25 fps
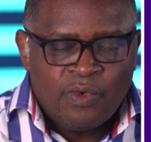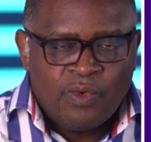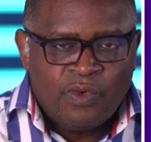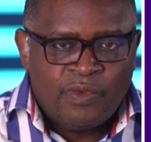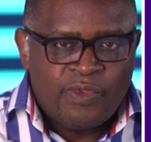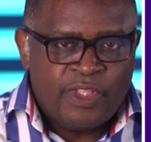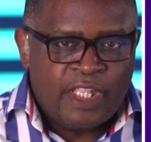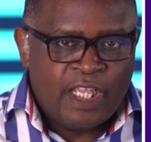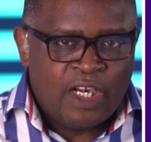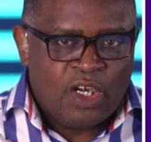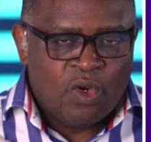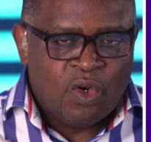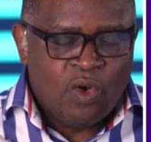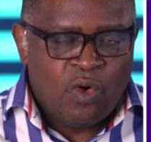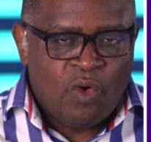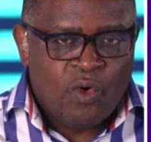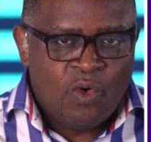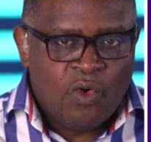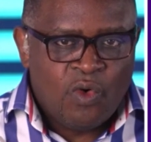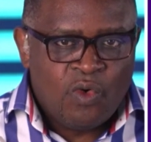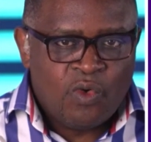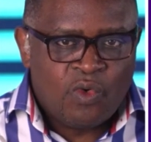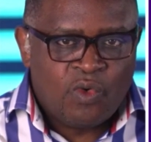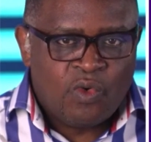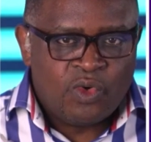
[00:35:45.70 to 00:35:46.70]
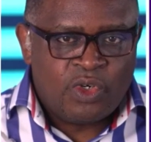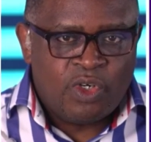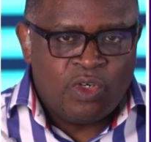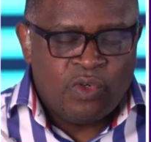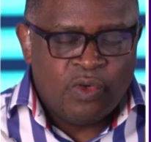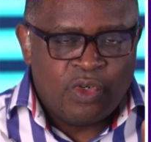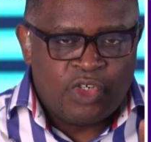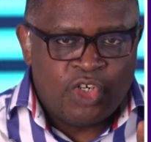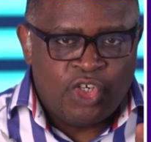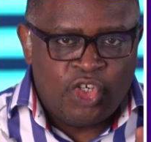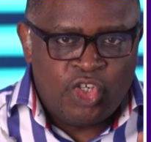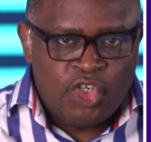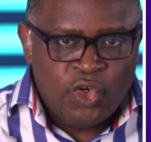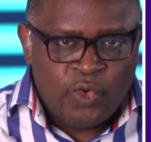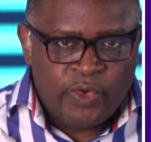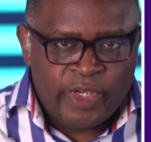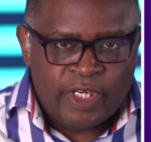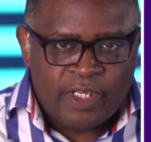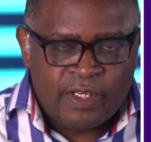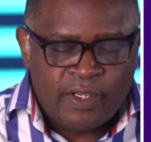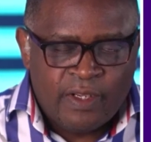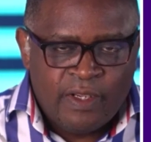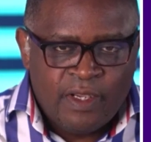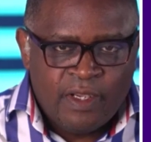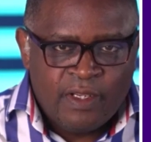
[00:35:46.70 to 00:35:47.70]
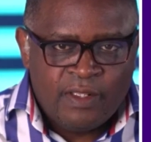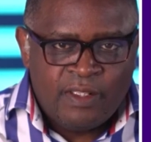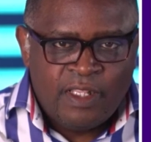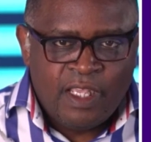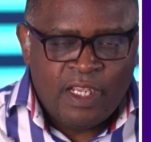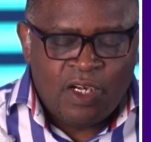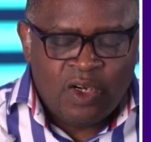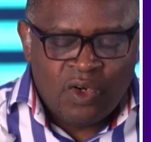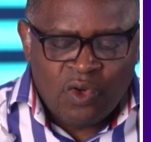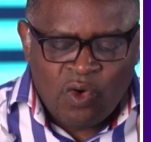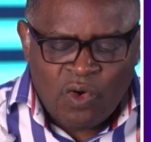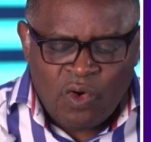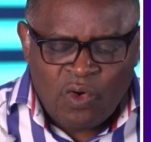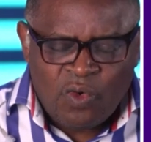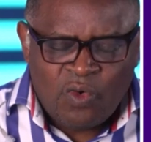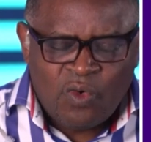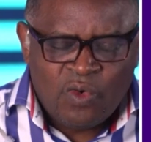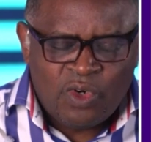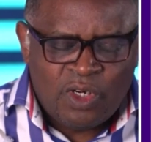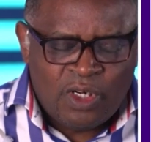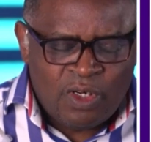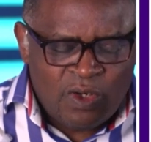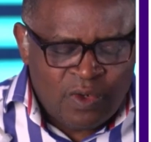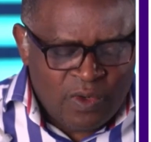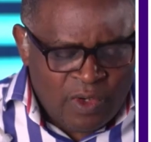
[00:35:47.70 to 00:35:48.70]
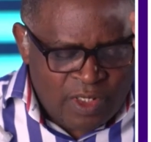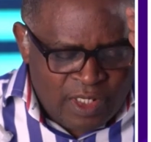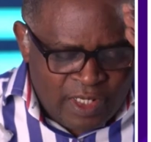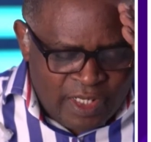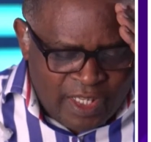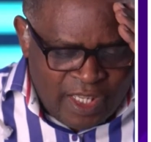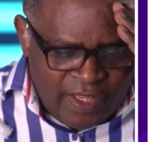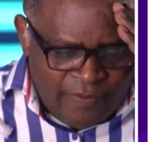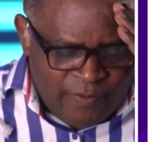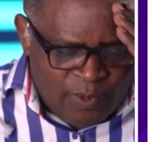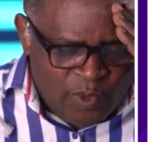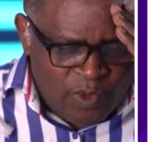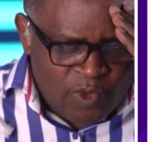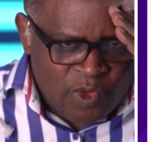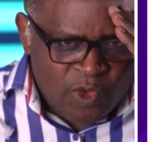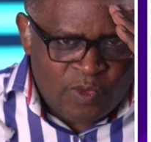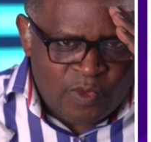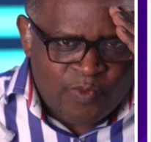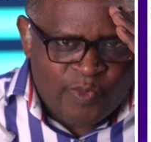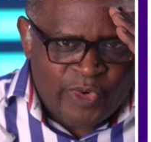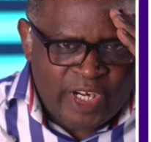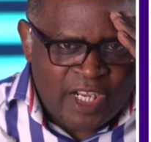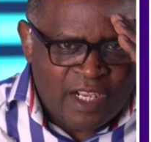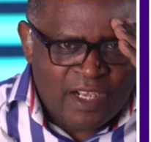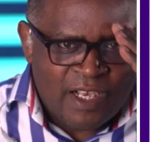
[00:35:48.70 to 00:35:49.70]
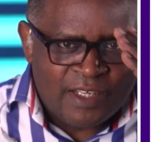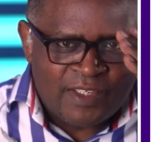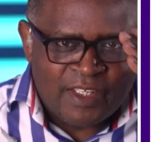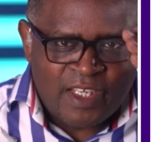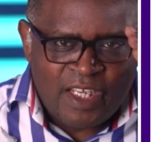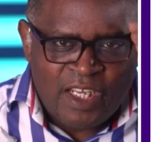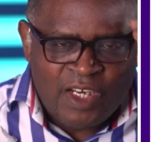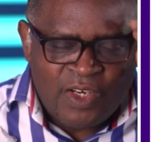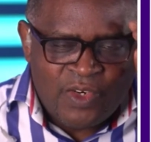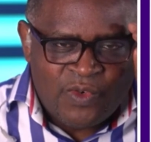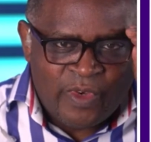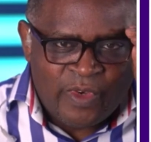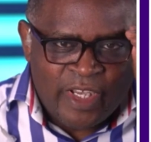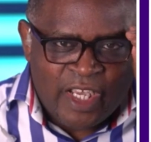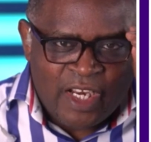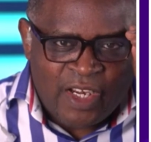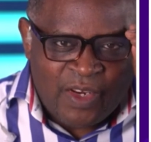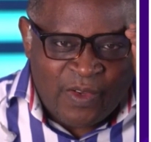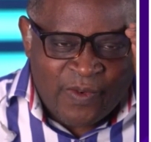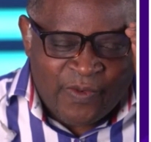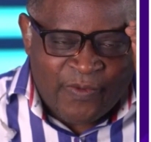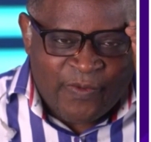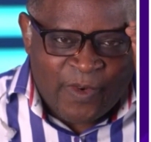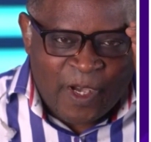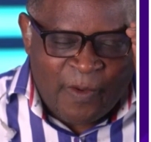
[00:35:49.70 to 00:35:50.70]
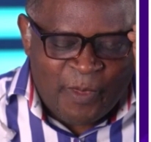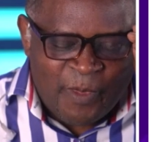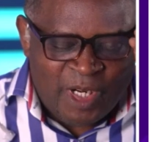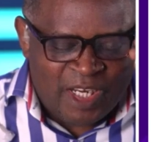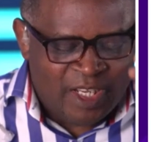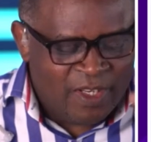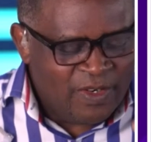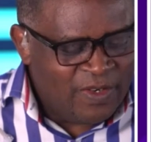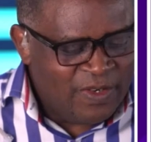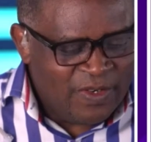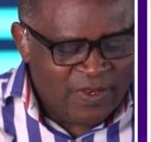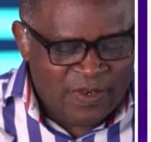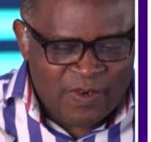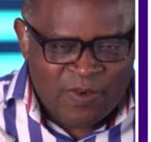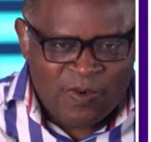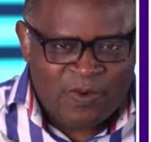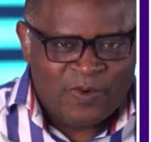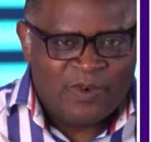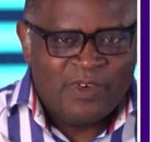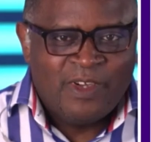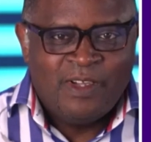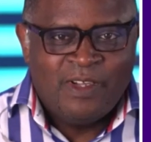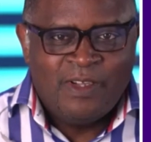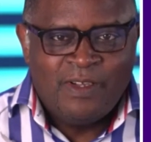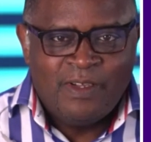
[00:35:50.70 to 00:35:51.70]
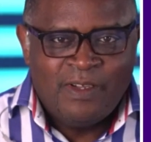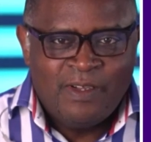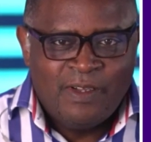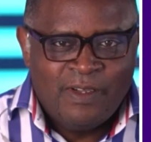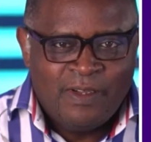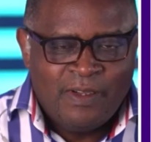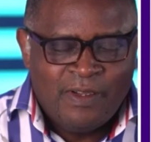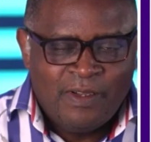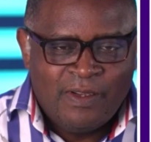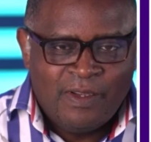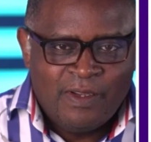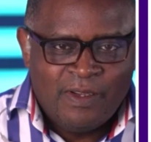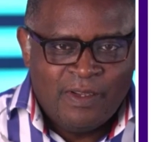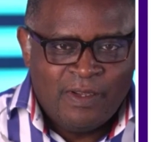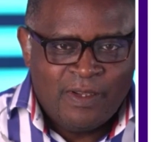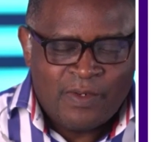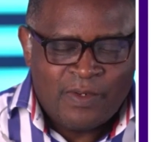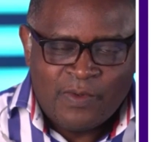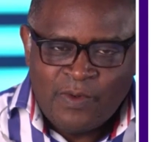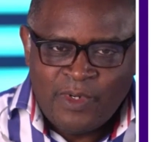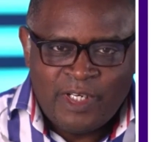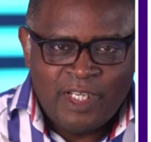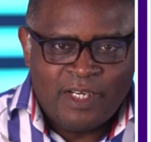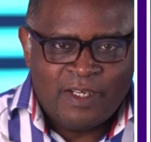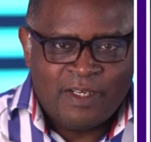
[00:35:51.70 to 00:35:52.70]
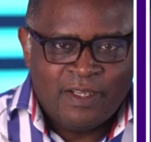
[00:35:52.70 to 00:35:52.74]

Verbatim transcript: The law could not do it. The law could not bring us into a new family. No, it couldn't.